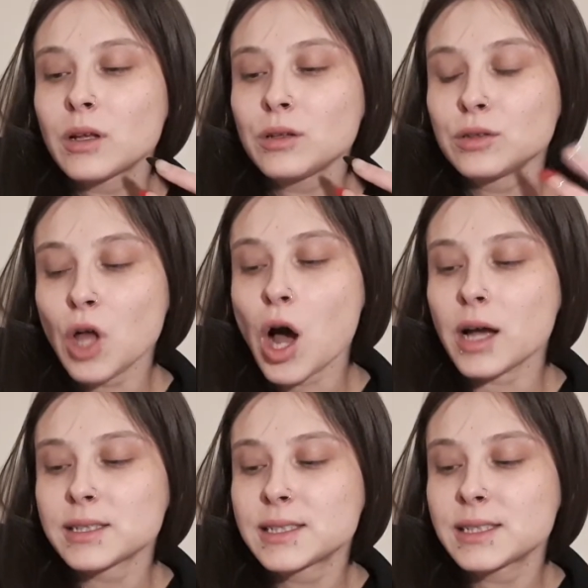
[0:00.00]

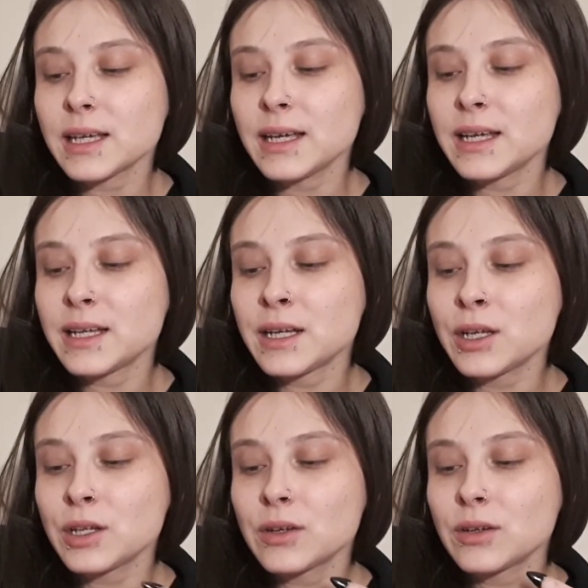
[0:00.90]
loss in
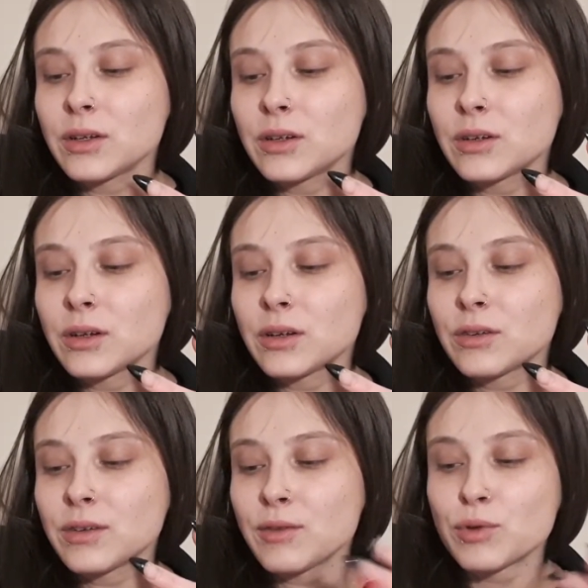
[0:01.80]

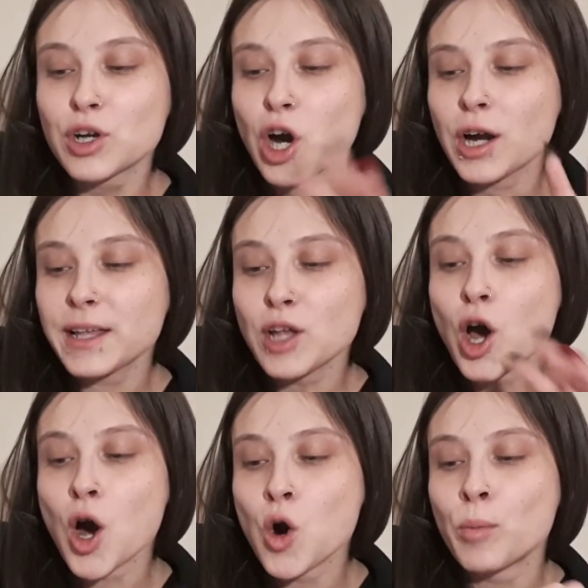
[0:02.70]
regarding the
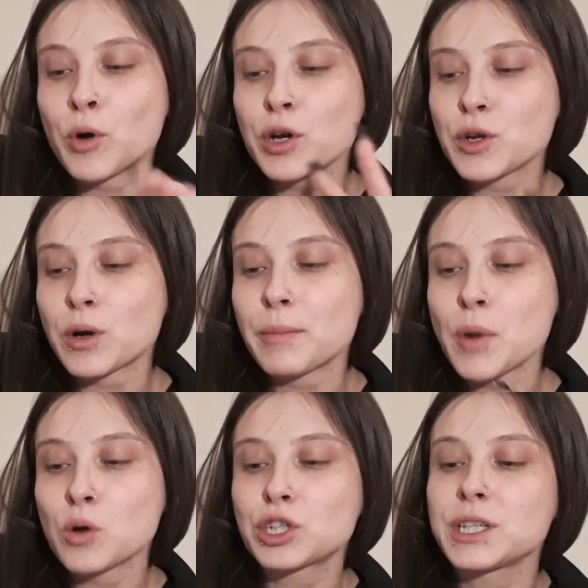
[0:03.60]
home or your
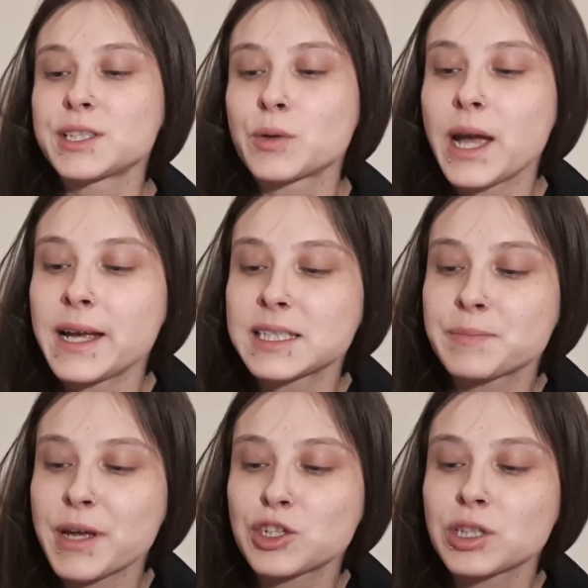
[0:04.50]
emotions, okay?
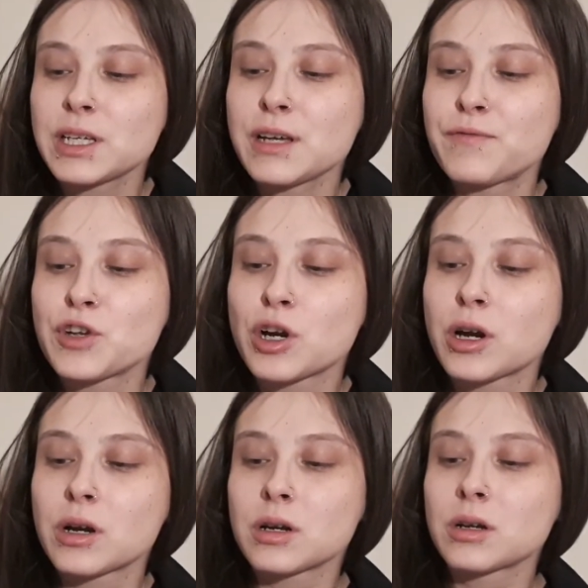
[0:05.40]
Especially if
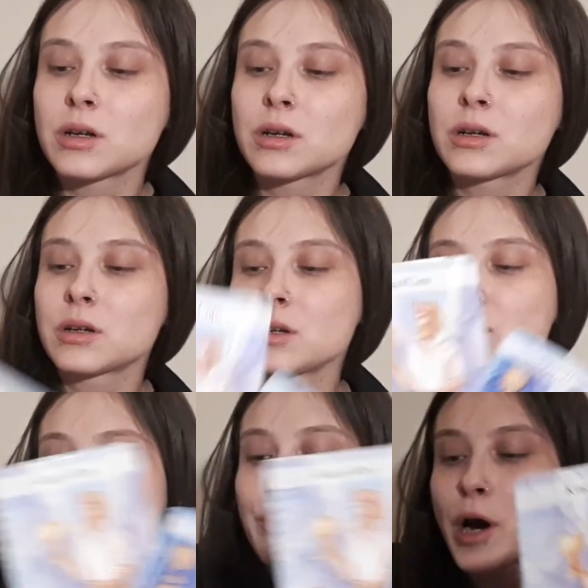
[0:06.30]
your
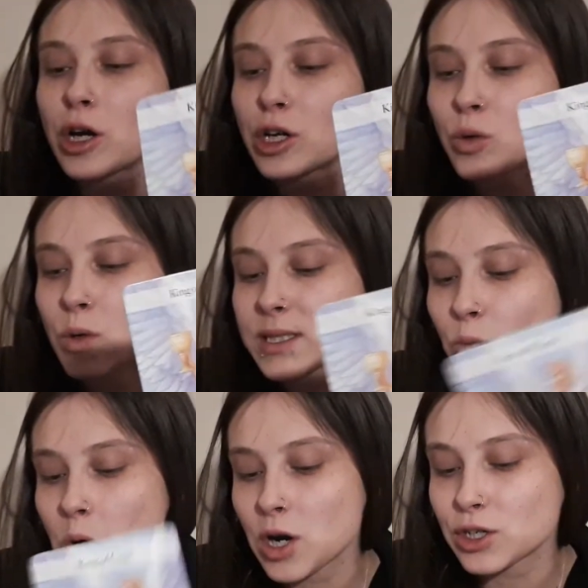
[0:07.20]
partner was a
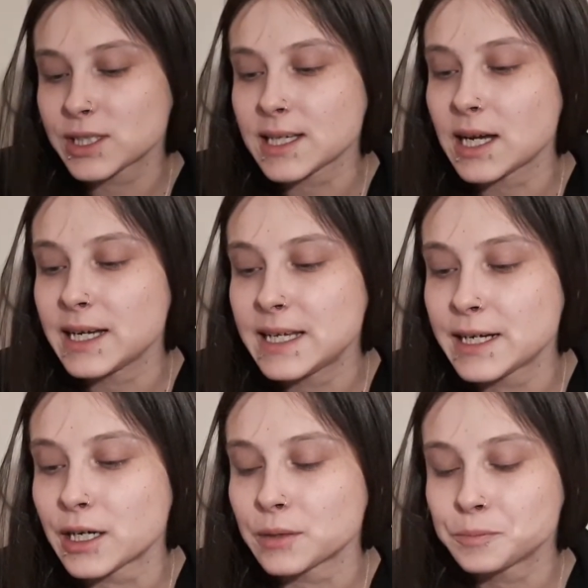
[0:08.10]
water sign
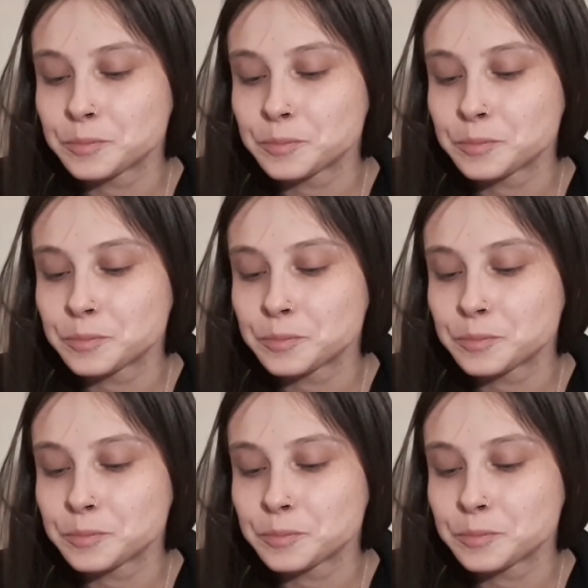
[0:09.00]
here.